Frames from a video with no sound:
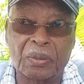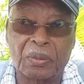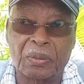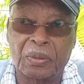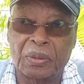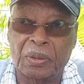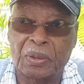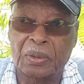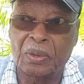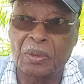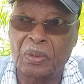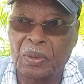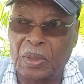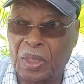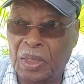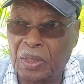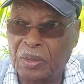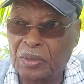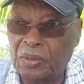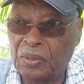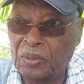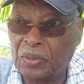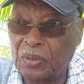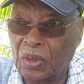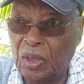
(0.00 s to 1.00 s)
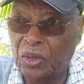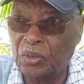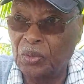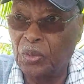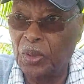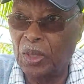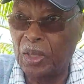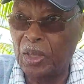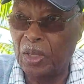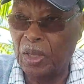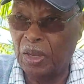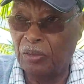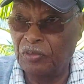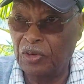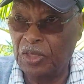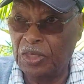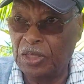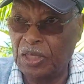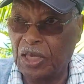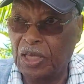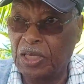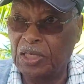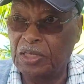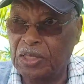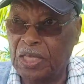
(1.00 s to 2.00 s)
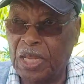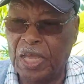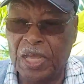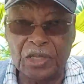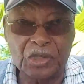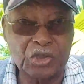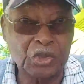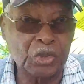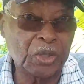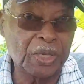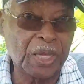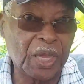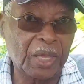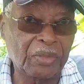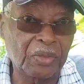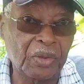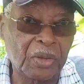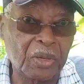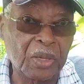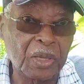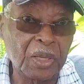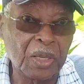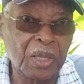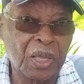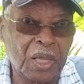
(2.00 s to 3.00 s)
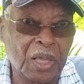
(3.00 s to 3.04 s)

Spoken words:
And where everything is like together.